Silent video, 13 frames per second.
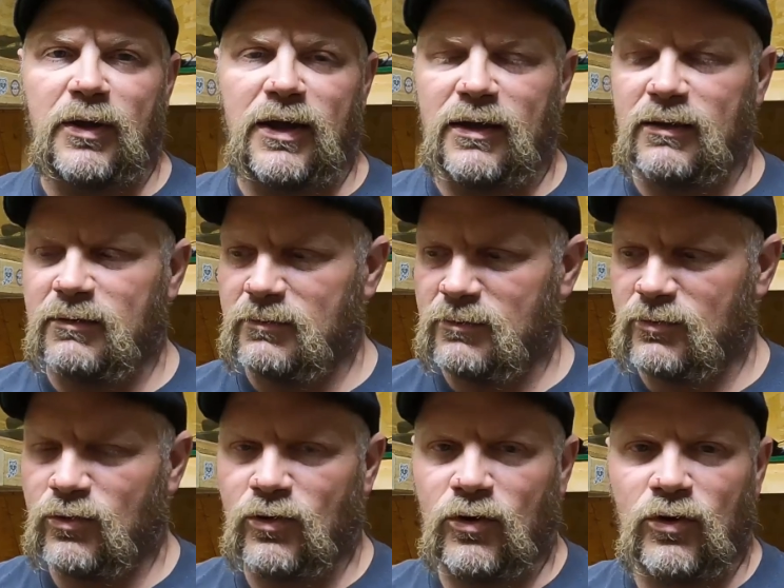to pay
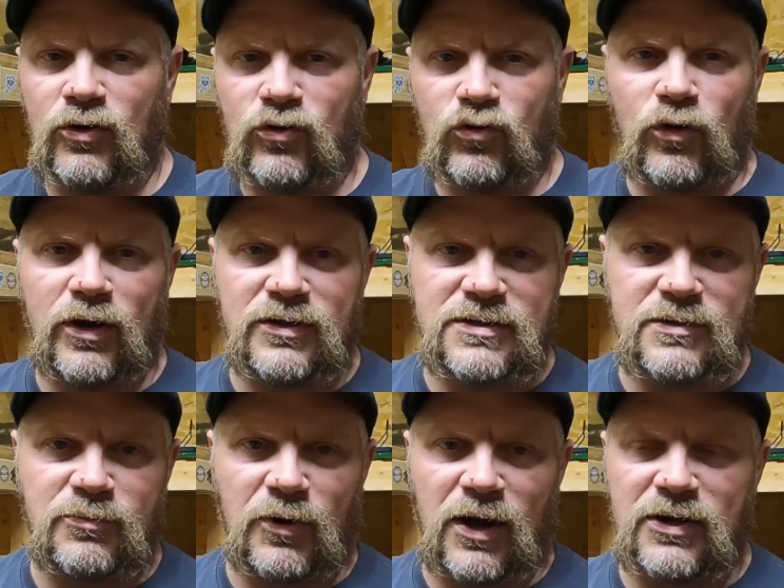
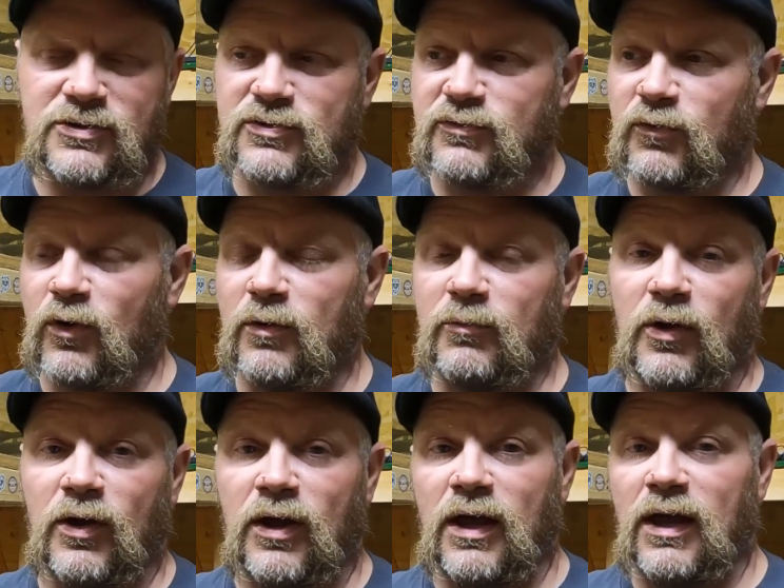crazy prices for it,
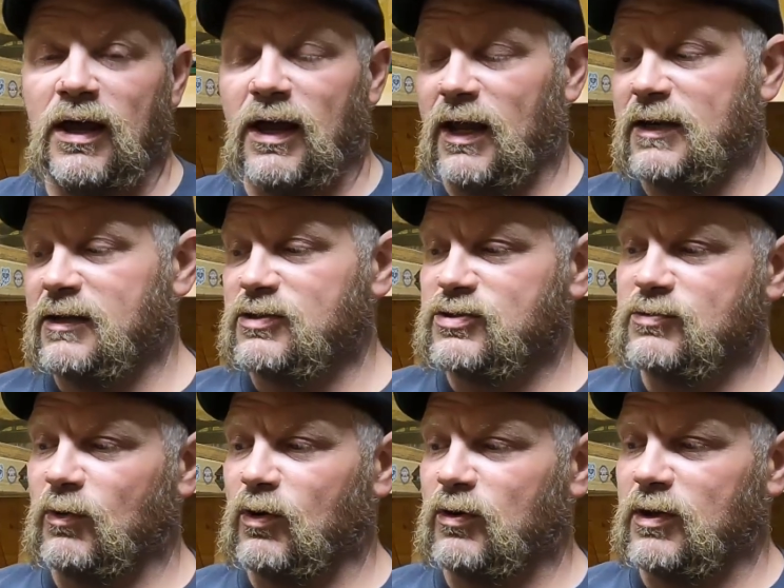but I did
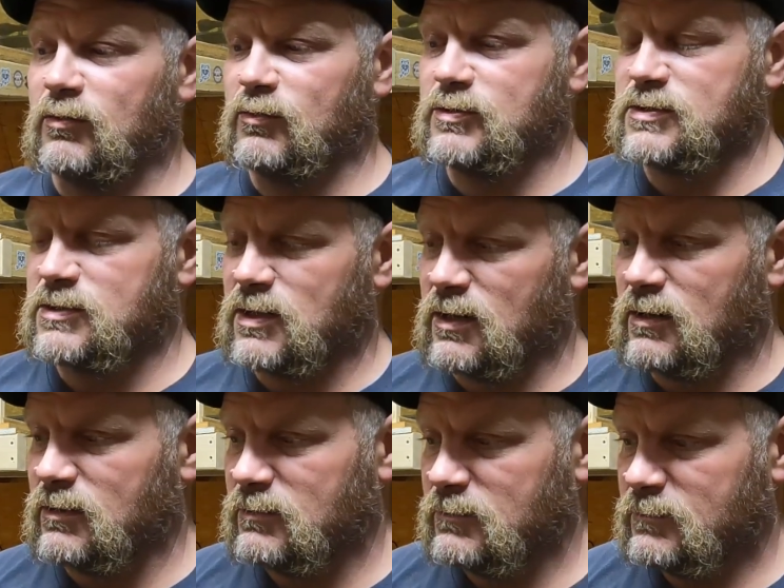smoke. It was
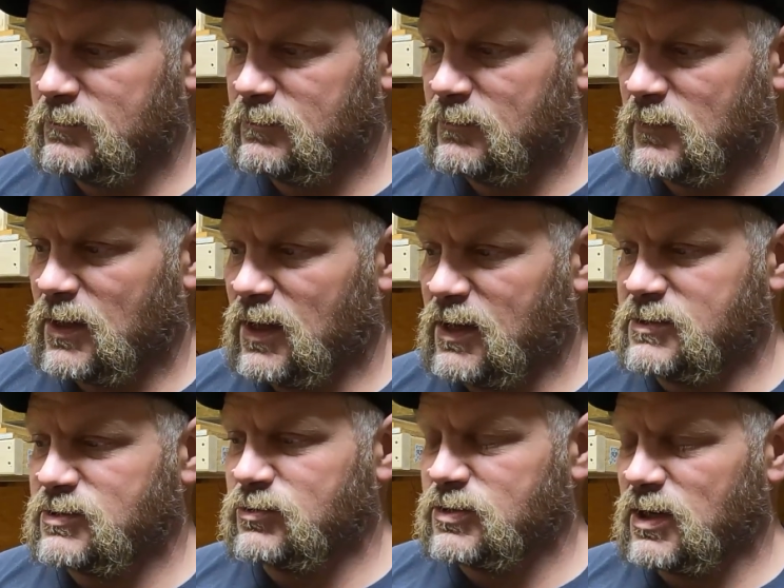
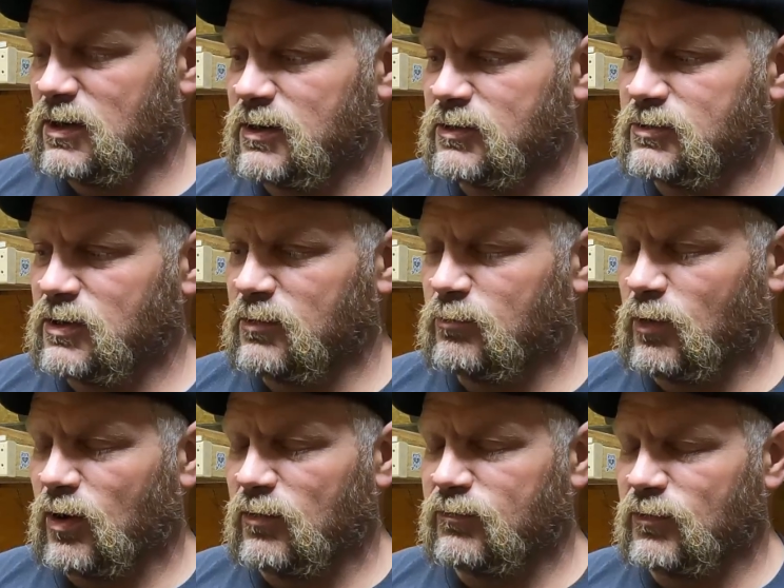Esoterica
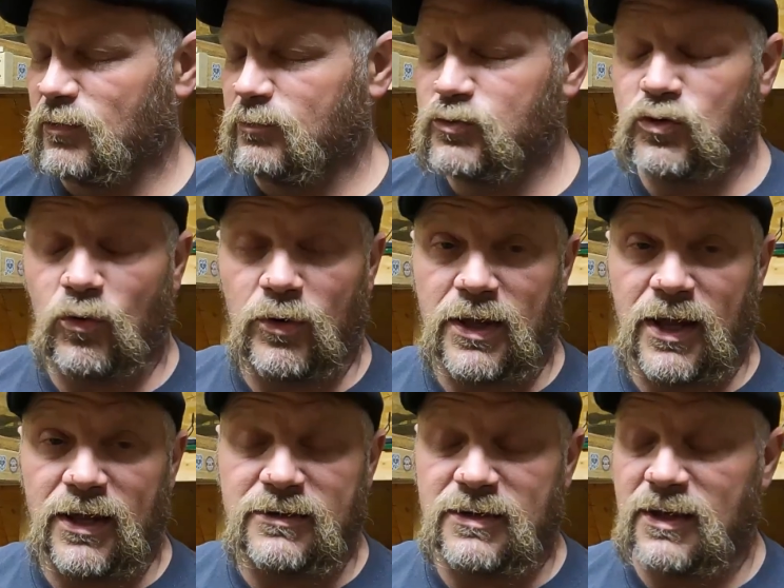Dunbar from
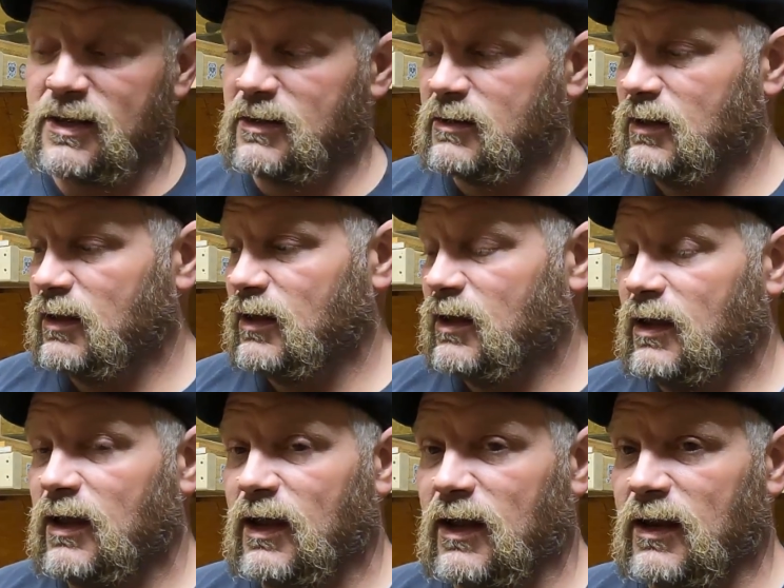2018,
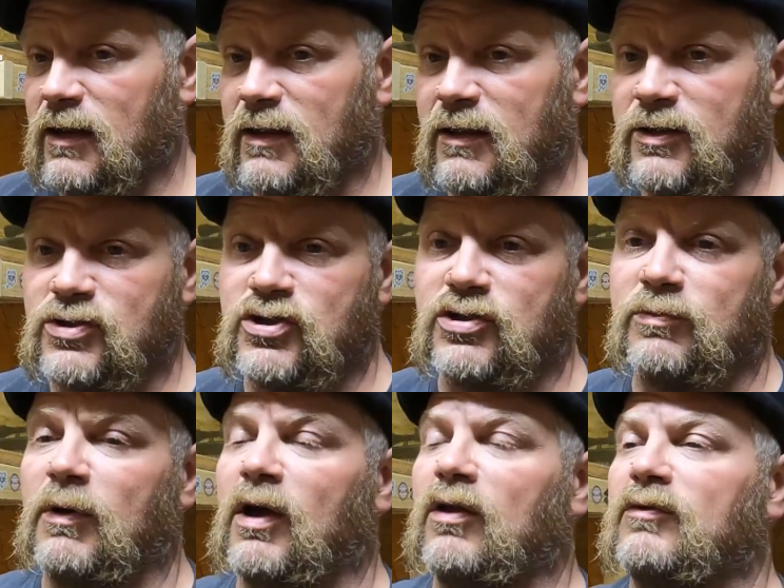and it
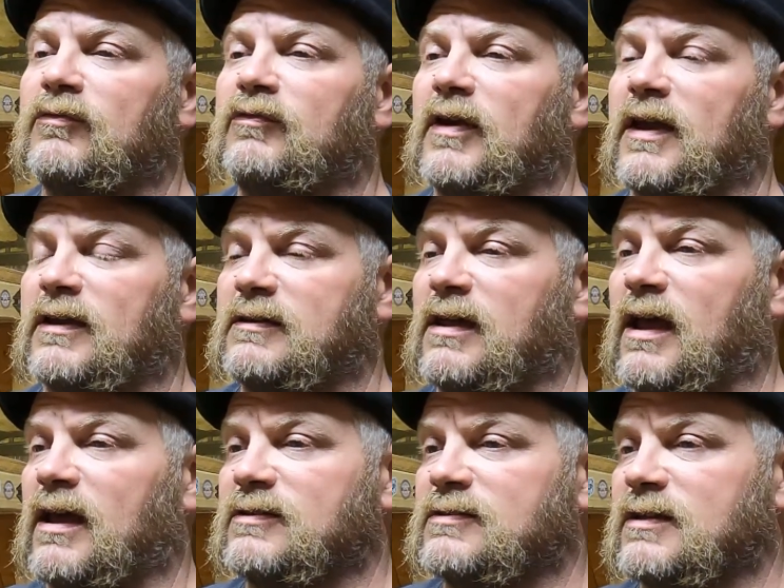smelled
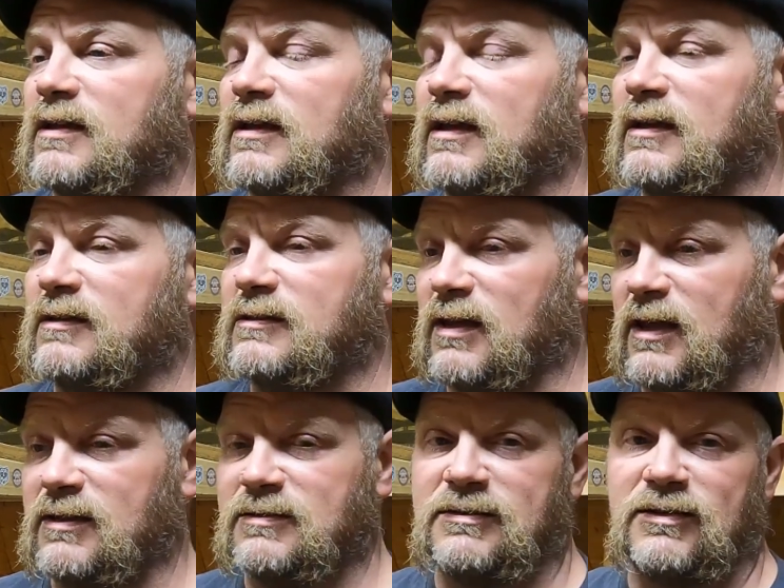fantastic. It
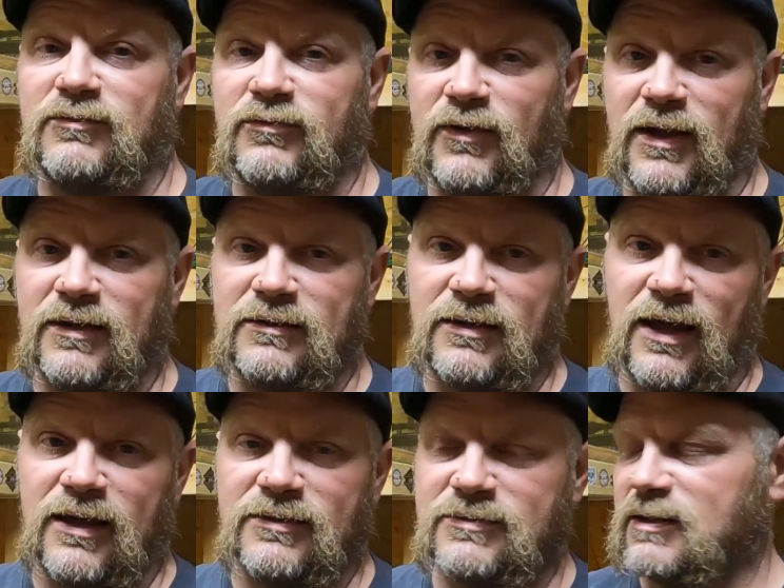tasted
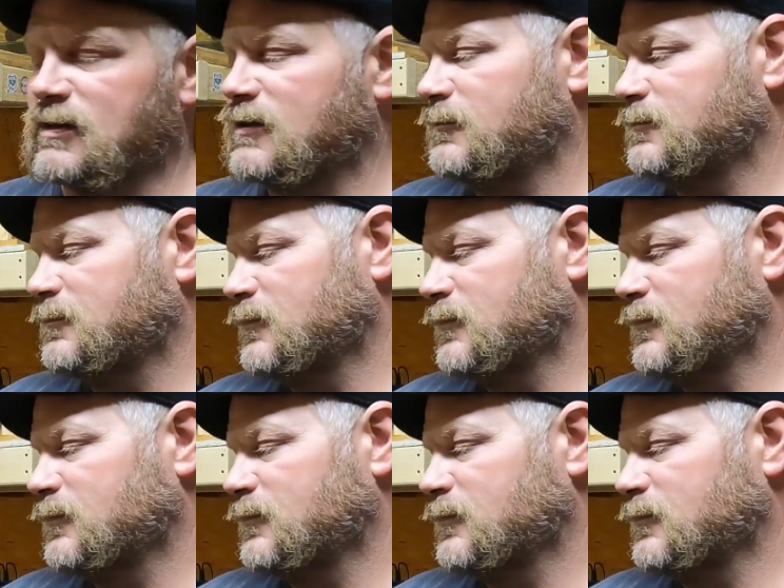fantastic.